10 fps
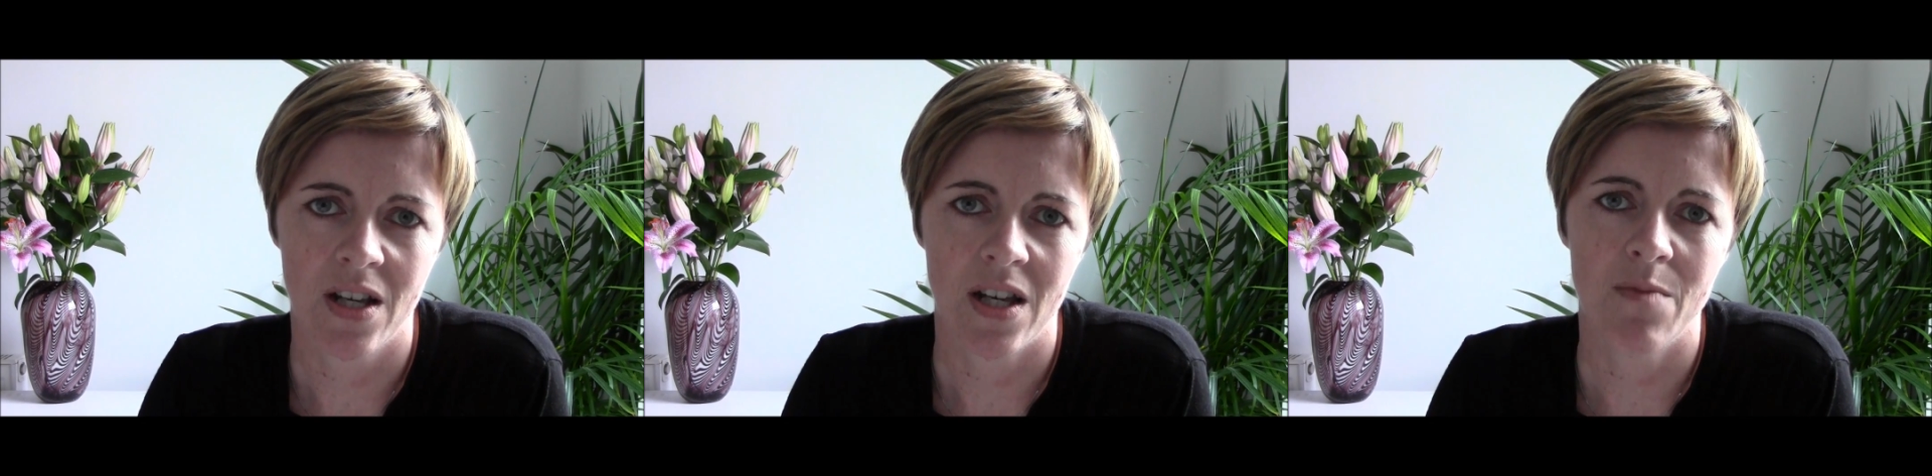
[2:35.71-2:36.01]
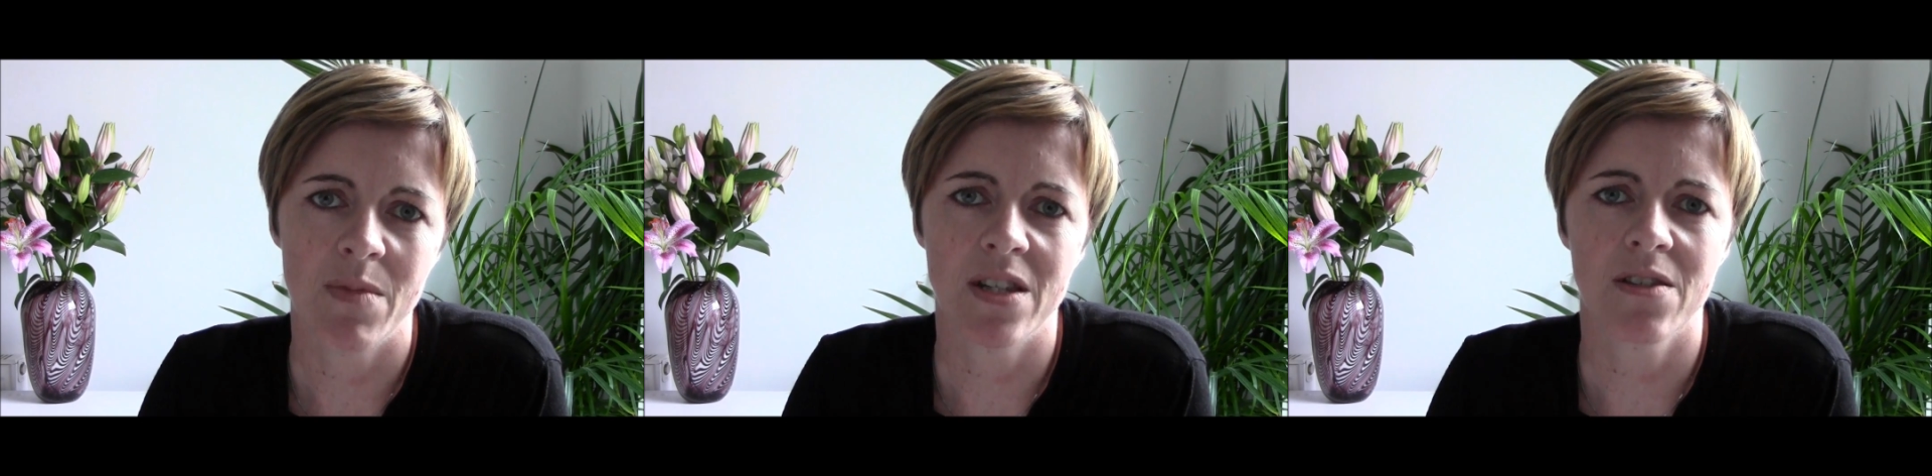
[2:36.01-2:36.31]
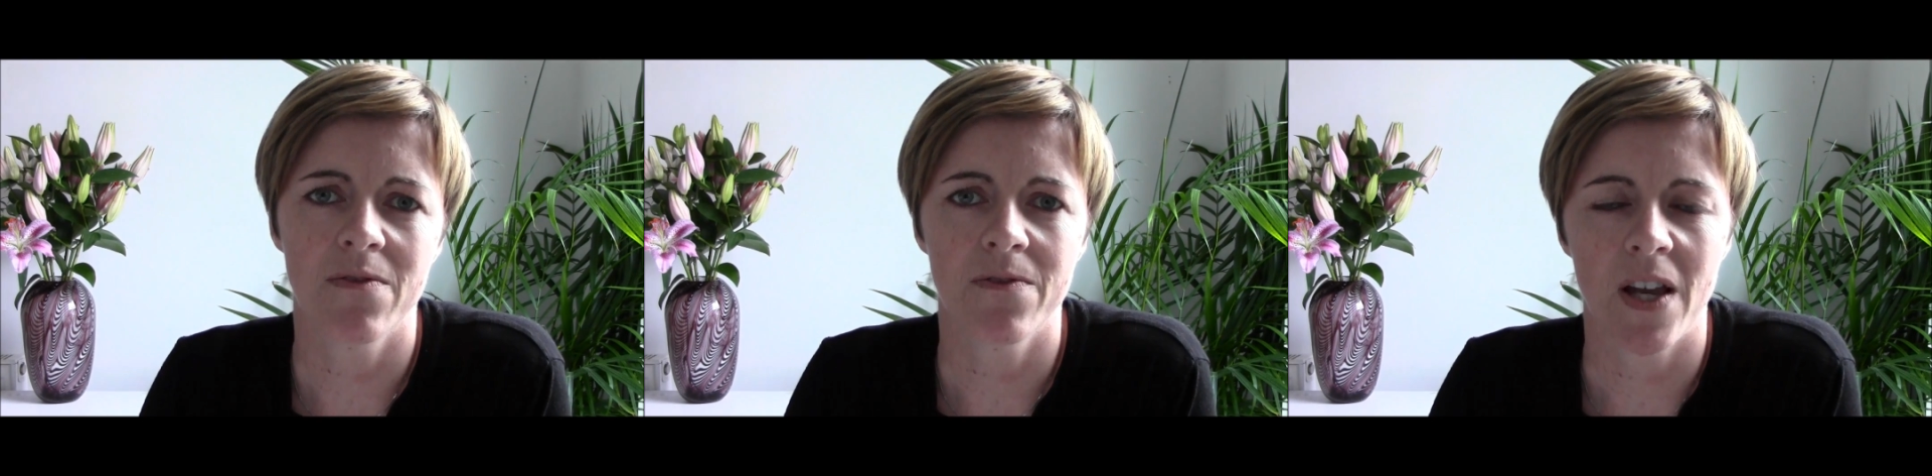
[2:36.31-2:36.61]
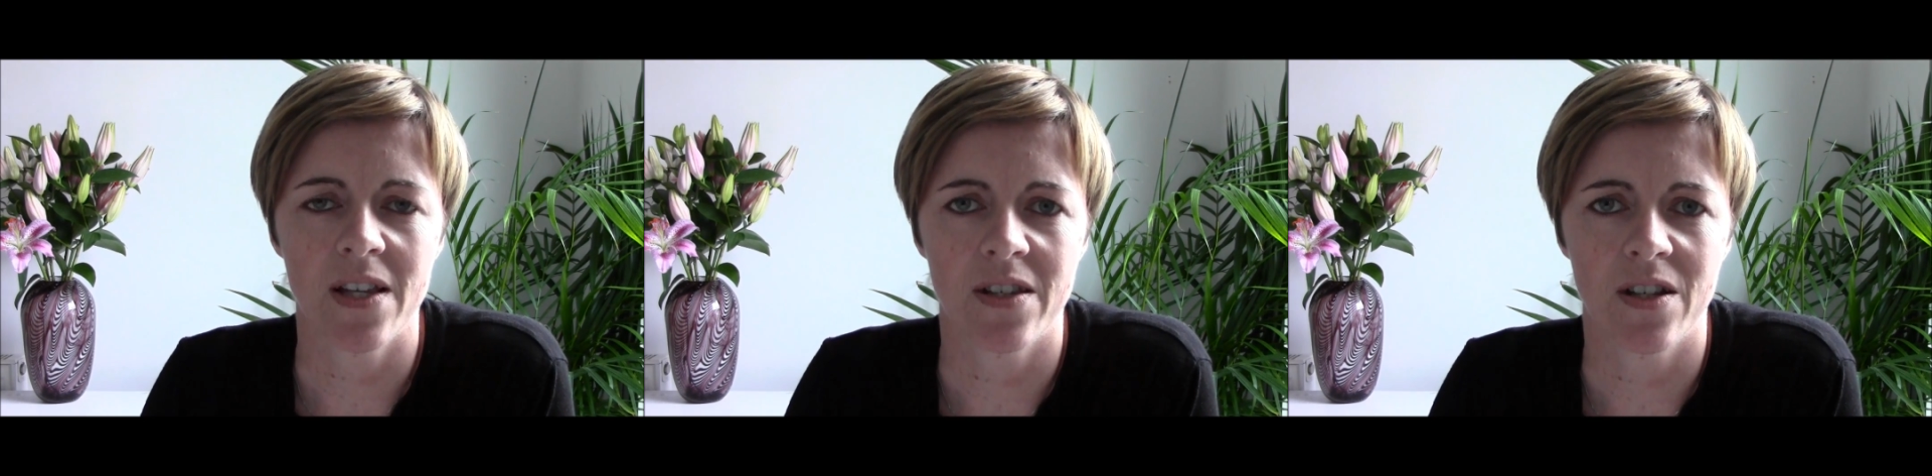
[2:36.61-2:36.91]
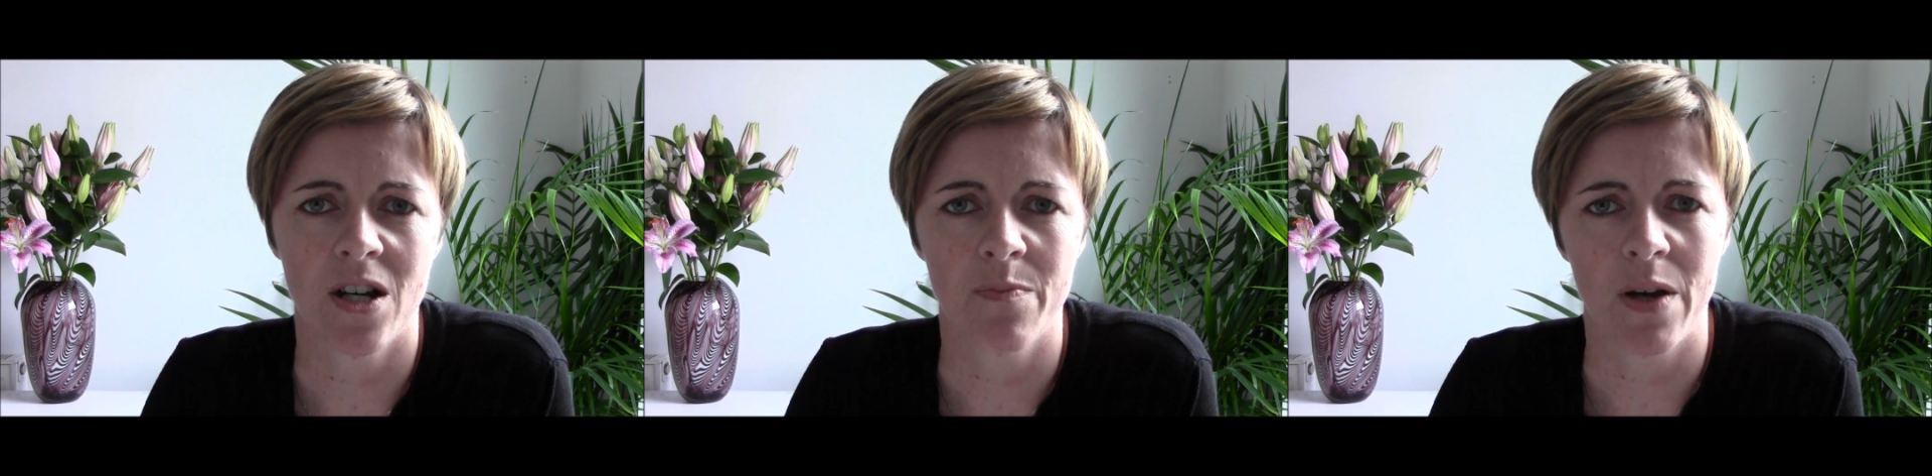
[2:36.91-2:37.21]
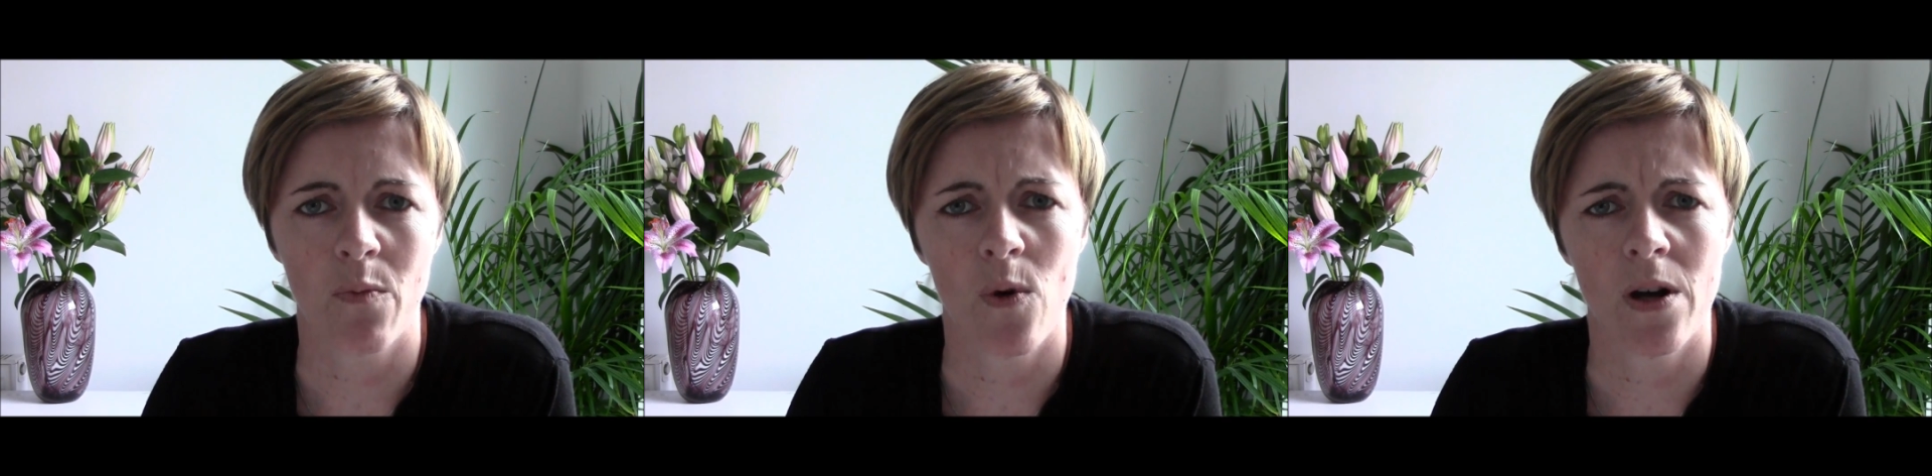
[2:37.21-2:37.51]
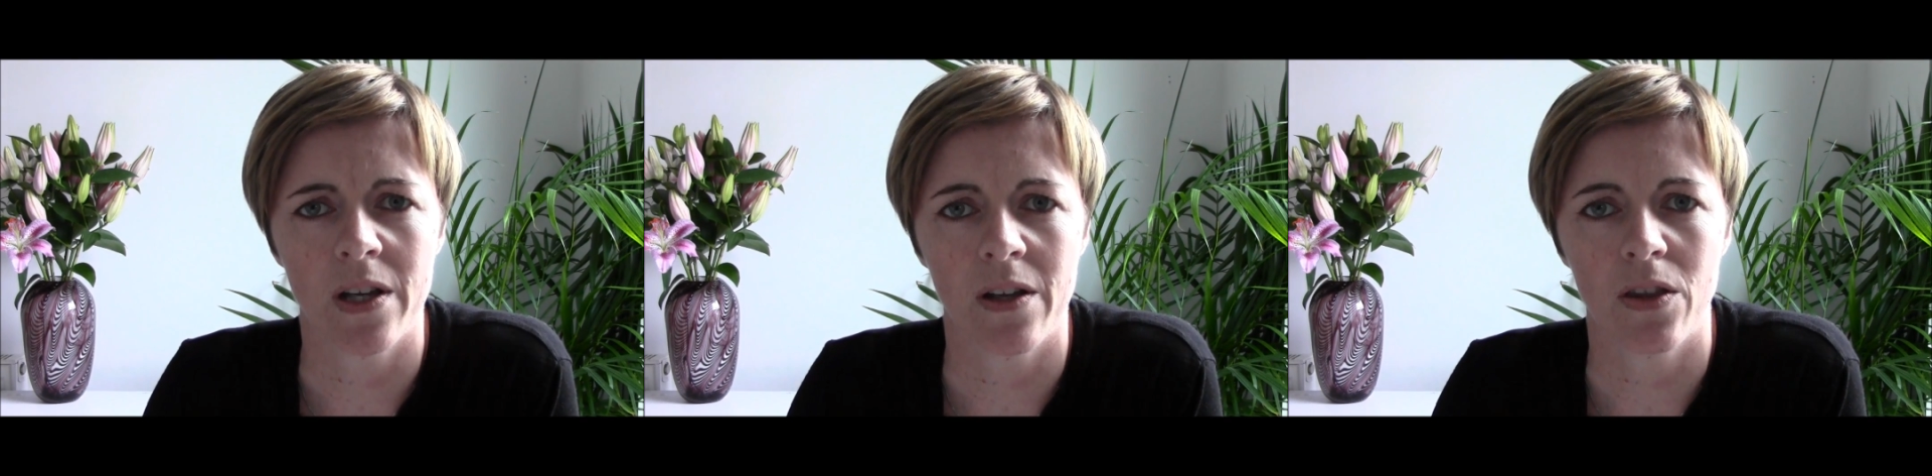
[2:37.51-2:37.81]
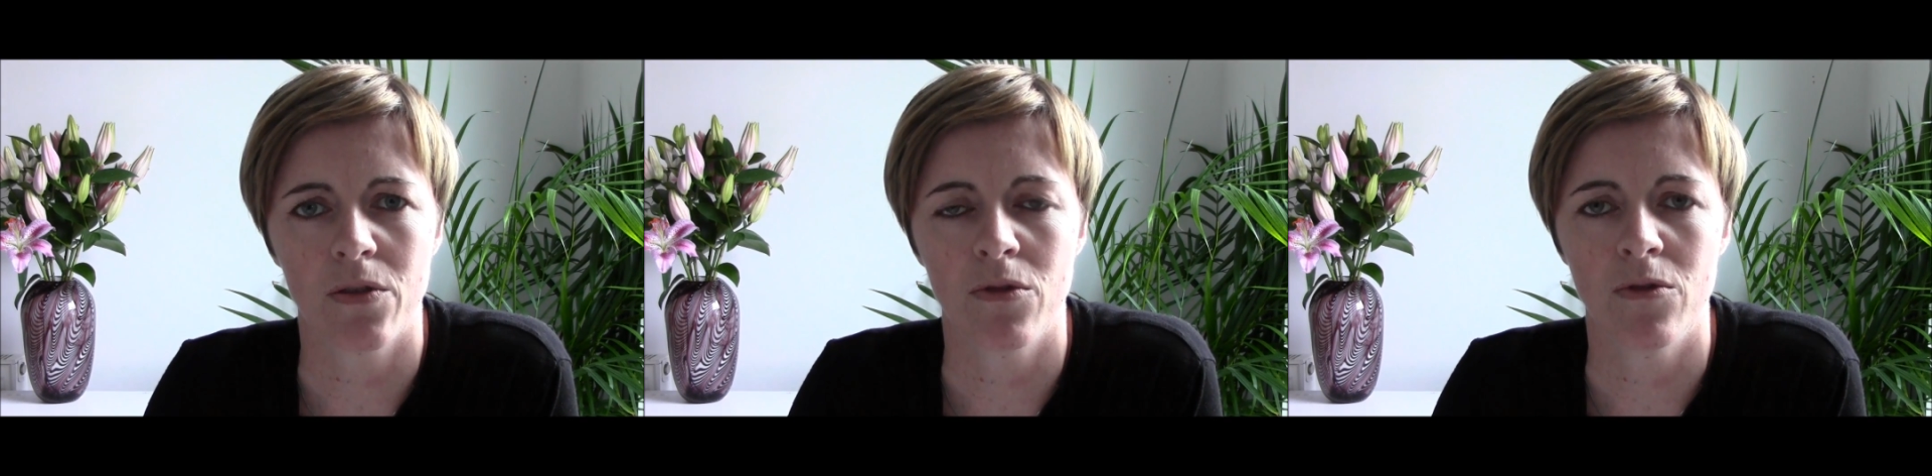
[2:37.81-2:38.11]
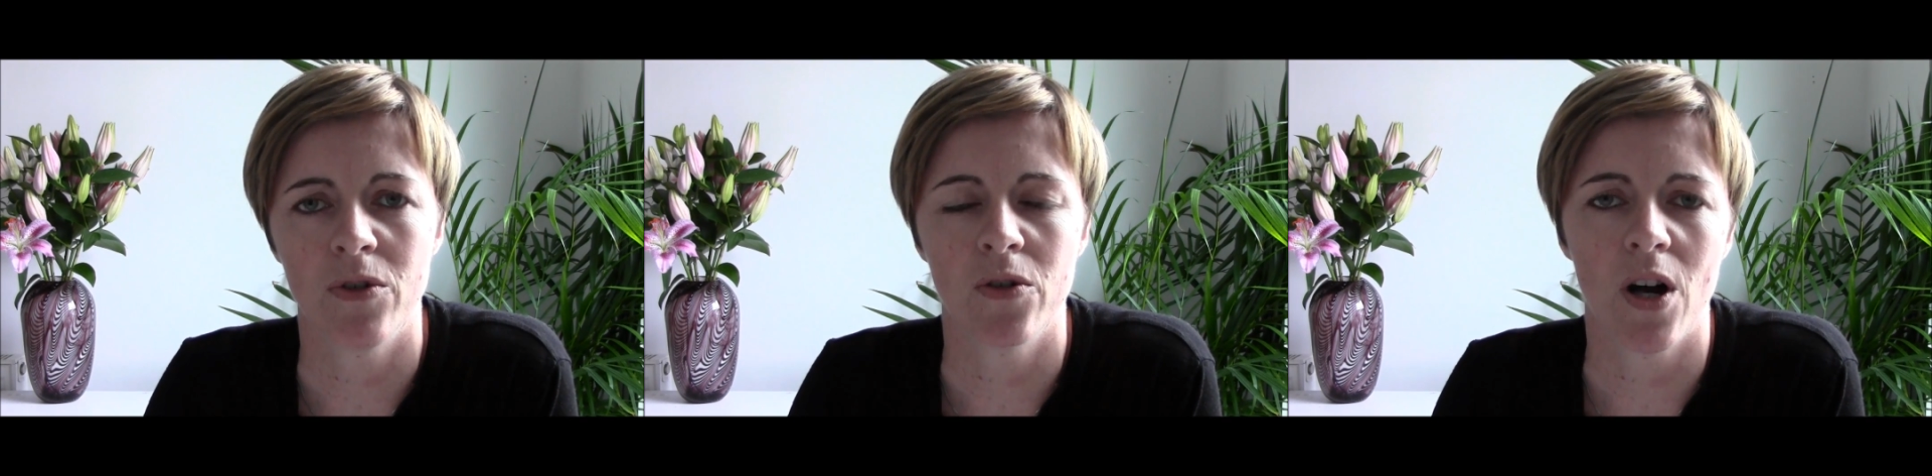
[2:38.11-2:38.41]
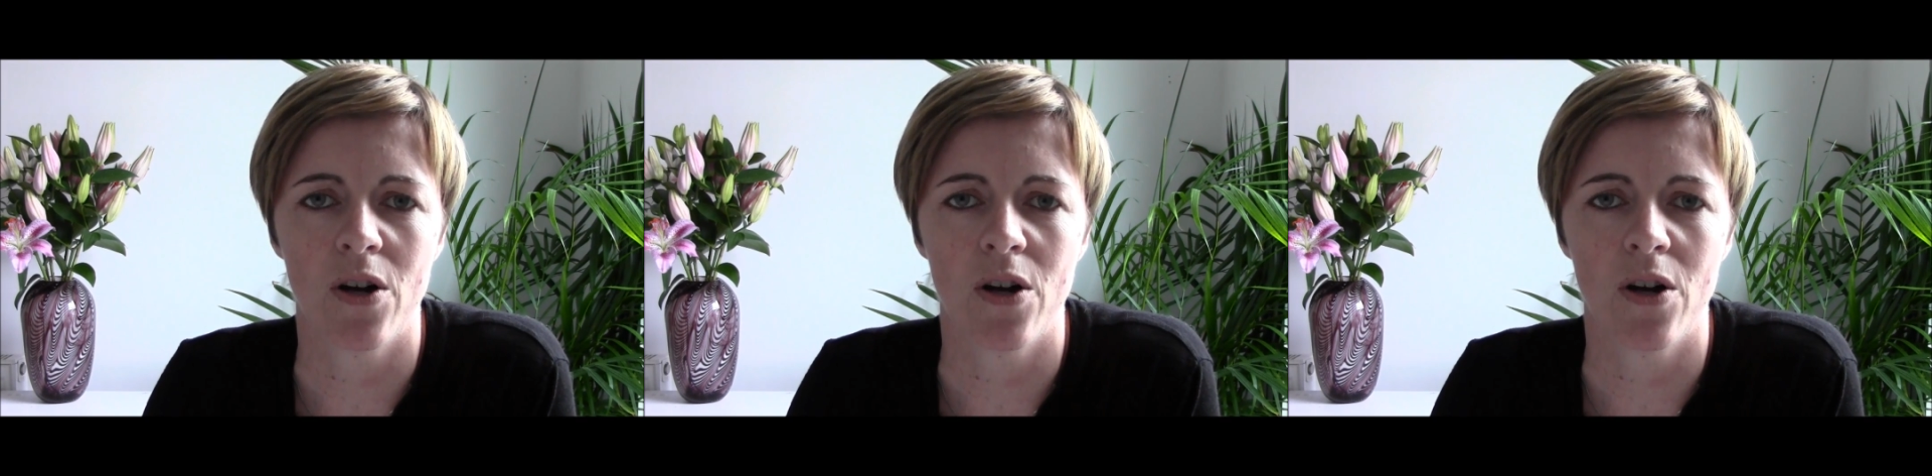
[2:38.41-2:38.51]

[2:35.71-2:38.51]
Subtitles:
It means facing up and working through your